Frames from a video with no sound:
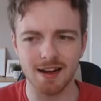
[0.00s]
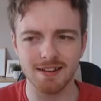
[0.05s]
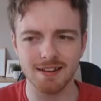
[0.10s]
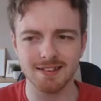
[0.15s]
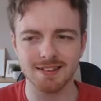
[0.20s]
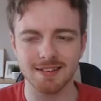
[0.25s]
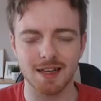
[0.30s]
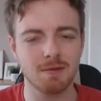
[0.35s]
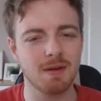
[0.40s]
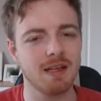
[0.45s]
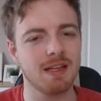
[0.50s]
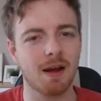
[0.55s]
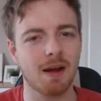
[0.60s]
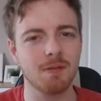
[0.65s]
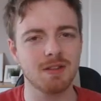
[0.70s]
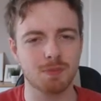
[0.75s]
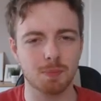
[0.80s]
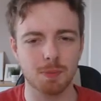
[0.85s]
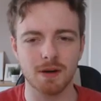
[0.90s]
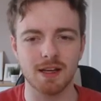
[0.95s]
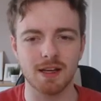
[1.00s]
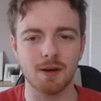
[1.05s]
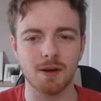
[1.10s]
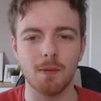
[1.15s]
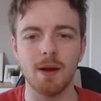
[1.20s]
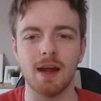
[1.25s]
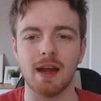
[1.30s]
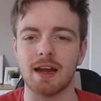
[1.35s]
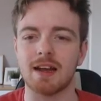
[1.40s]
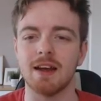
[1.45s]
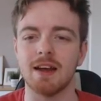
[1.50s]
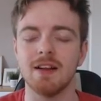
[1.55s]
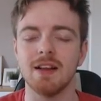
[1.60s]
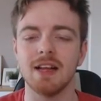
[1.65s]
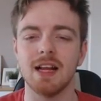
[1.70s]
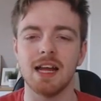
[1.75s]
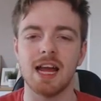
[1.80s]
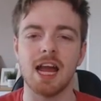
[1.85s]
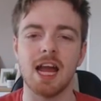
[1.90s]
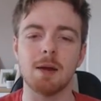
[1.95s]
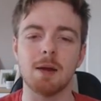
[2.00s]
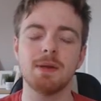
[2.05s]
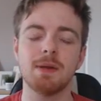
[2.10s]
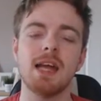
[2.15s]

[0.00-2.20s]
guys? I mean, that was pretty quick. Uh,